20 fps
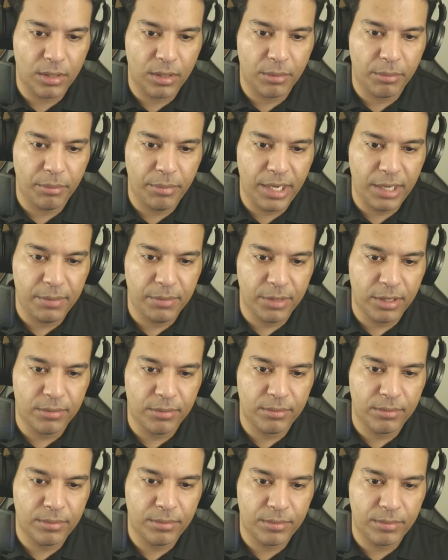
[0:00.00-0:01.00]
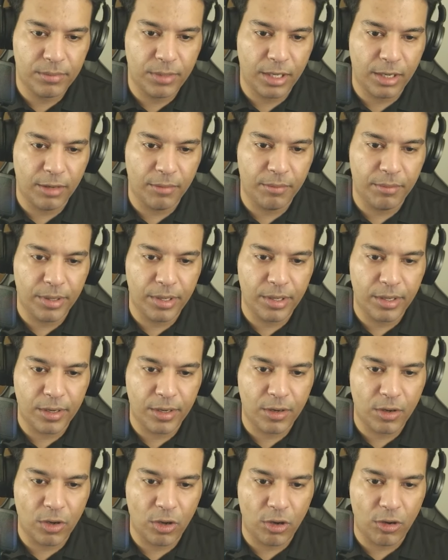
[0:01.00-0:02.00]
minimum number
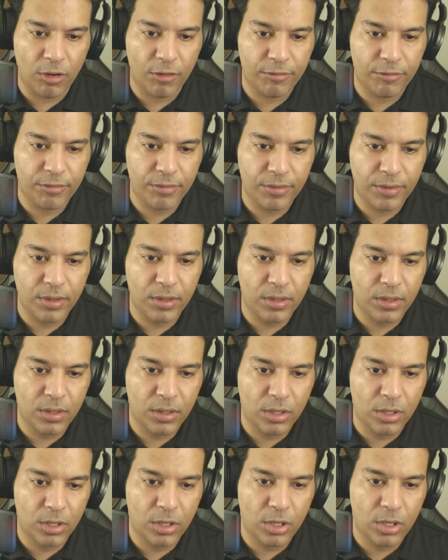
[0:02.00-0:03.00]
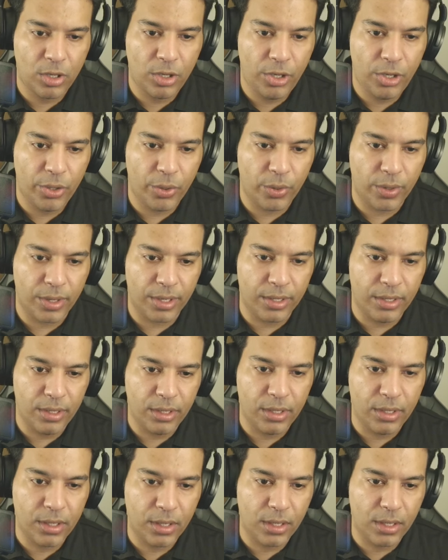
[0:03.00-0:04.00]
of
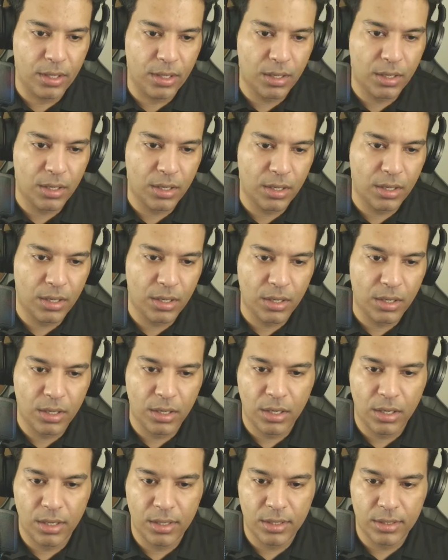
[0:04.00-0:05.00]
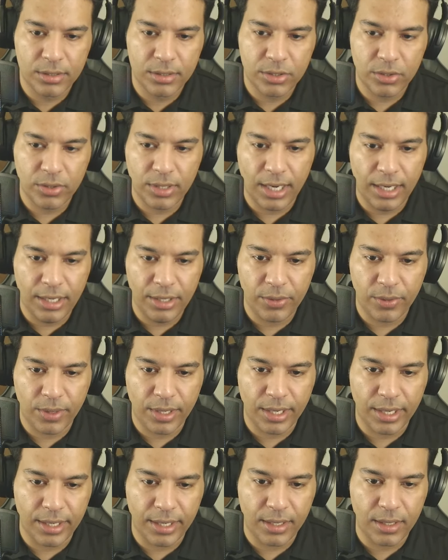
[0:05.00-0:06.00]
token so that you
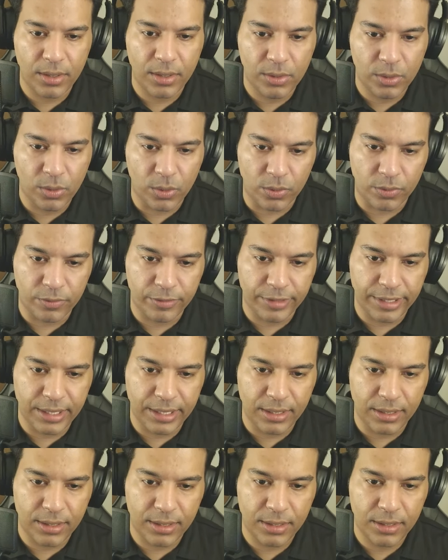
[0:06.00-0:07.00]
can win